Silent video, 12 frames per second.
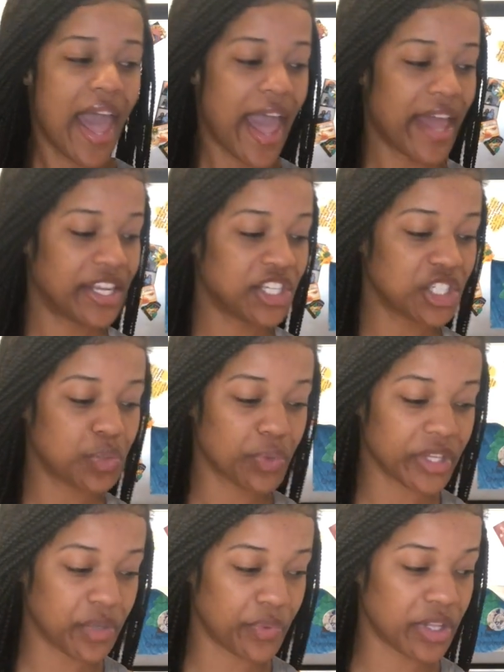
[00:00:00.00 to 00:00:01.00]
And it just
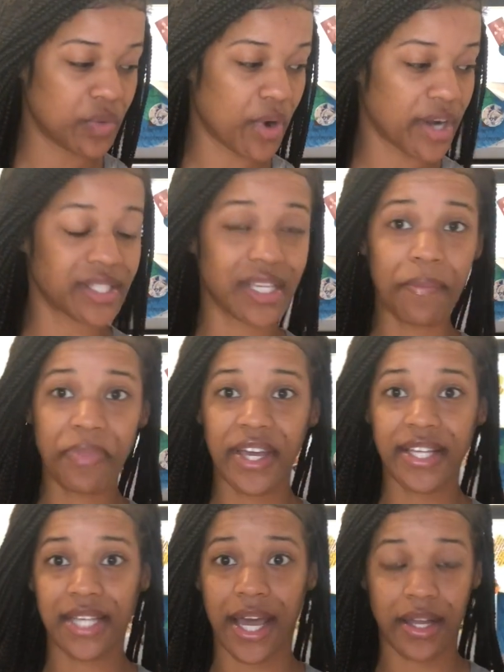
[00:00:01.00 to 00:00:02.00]
really works. Some
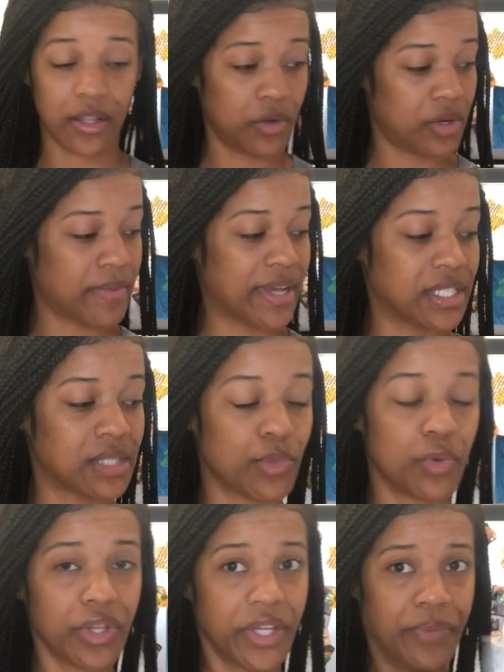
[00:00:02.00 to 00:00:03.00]
things I include in my
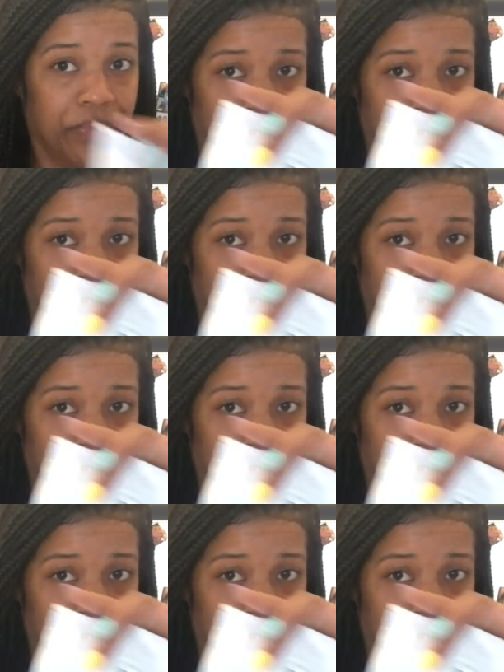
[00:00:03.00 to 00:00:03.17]
smoothie.